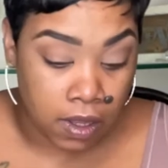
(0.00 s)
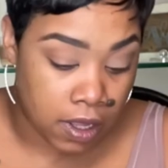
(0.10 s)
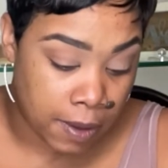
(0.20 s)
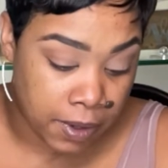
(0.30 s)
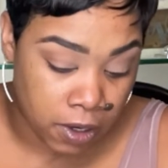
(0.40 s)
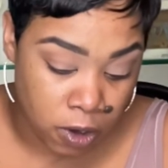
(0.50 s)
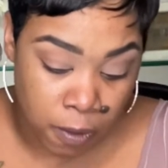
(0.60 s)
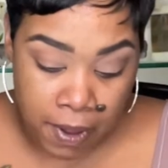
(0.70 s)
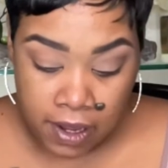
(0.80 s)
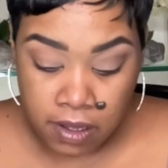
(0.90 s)
I'm gonna go
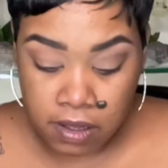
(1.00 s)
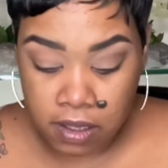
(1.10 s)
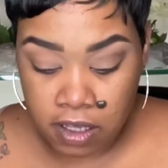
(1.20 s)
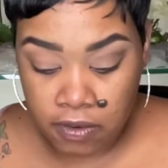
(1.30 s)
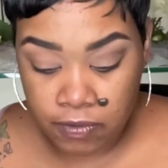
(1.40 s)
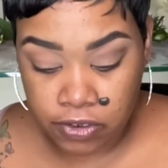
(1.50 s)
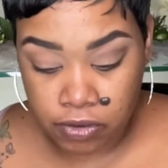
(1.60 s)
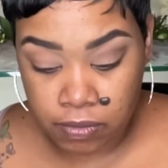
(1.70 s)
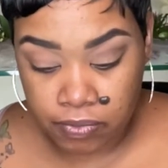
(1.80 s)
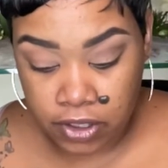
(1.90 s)
back into the
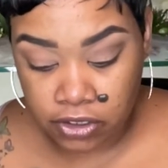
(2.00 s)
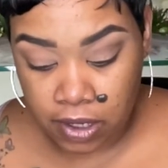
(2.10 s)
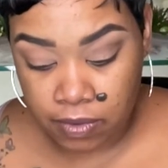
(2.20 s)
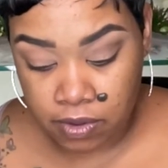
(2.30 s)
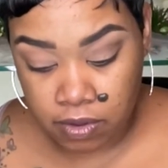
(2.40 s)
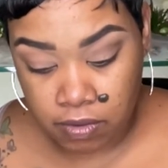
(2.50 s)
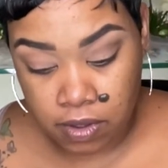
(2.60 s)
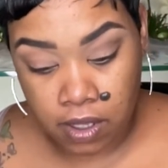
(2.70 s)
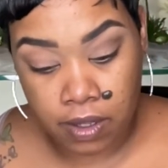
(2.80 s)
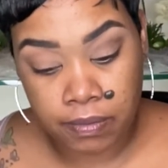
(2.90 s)
original brush I was
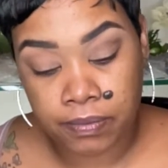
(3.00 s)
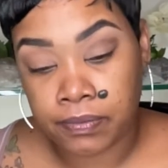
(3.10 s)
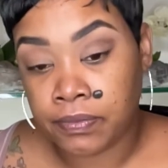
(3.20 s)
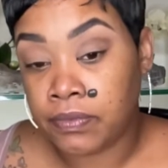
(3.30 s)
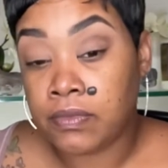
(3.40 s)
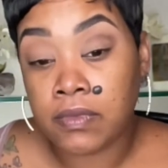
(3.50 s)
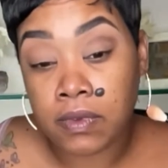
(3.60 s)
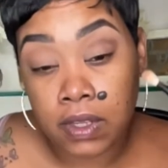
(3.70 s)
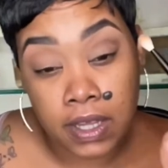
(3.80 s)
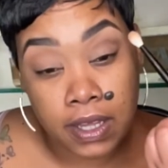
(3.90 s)
using
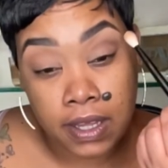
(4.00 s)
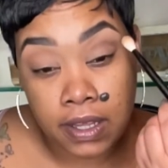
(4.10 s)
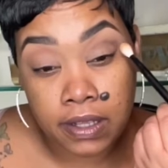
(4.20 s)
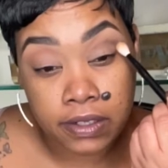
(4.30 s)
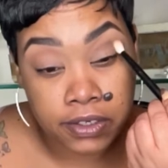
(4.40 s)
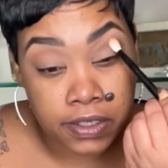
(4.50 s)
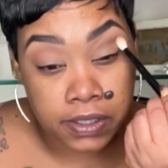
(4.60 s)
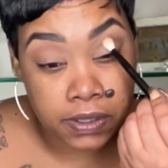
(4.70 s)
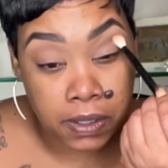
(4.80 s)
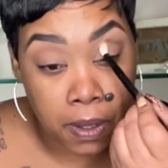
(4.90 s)
and
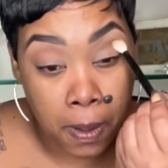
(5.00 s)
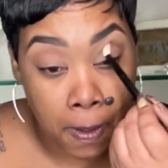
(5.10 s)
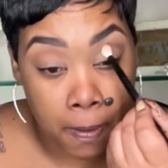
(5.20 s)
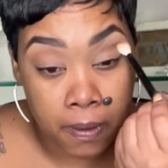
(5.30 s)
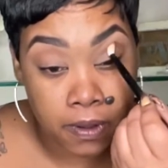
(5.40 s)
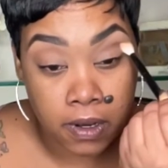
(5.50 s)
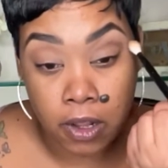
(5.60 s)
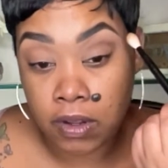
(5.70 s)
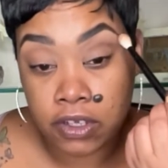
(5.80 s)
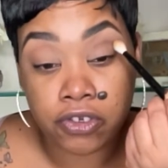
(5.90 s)
just, no
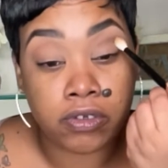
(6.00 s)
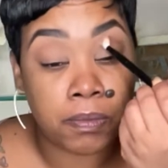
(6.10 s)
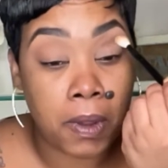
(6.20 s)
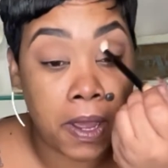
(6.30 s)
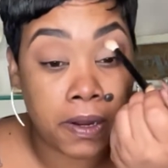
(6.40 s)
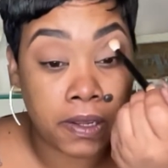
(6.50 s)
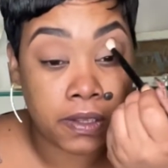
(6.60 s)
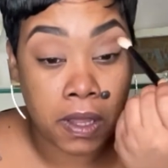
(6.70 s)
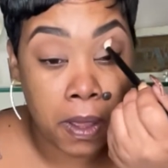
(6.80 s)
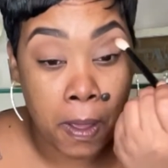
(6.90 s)
additional product,
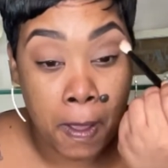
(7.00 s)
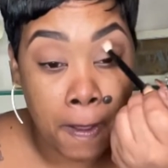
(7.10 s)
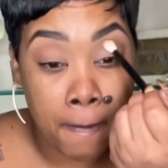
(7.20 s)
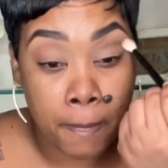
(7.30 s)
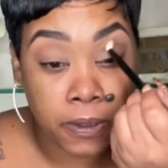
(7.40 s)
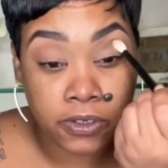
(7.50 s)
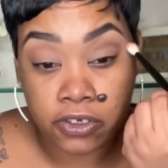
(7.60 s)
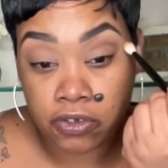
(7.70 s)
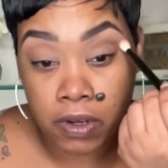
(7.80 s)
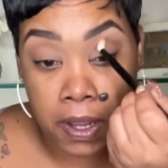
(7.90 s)
but just
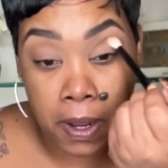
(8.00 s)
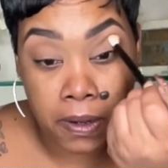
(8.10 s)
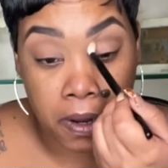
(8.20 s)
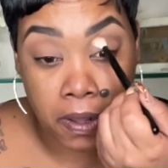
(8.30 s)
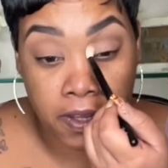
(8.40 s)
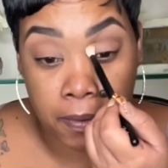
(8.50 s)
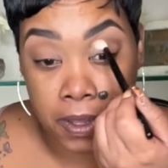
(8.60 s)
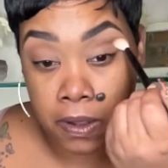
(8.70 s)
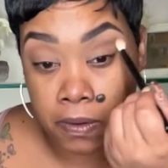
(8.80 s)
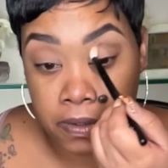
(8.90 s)
try and, there we
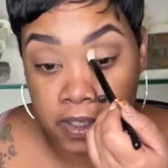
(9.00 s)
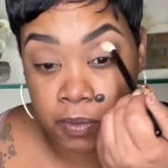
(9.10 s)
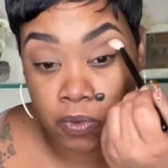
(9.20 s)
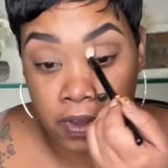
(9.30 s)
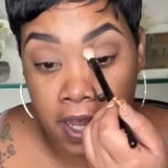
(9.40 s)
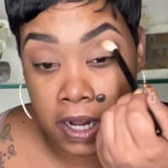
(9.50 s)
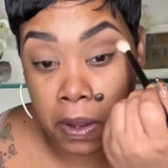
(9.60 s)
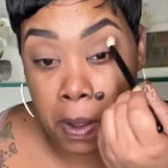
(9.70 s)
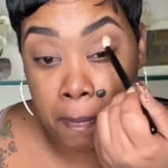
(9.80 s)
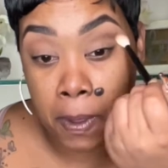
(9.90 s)
go, smooth that out
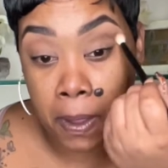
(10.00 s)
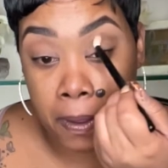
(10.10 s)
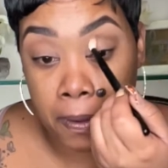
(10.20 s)
a bit.